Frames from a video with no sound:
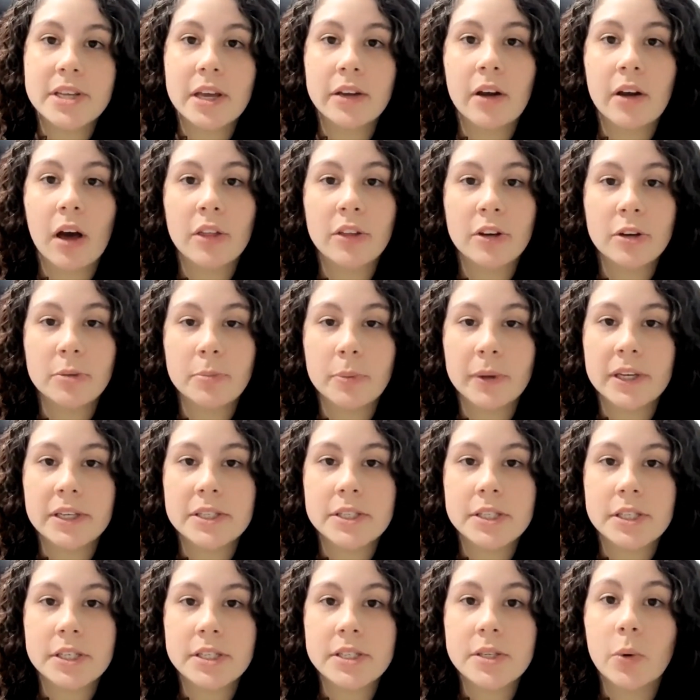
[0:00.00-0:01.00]
and other
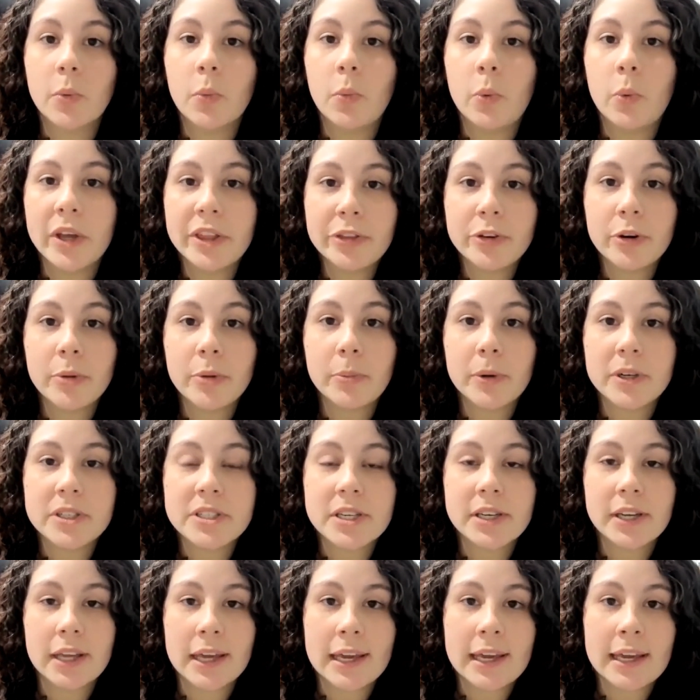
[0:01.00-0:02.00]
places with your books
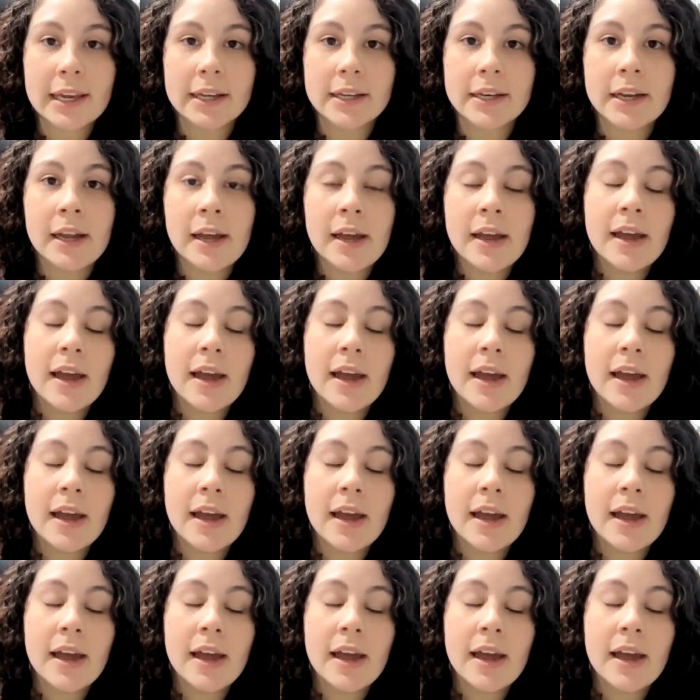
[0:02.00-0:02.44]
in hand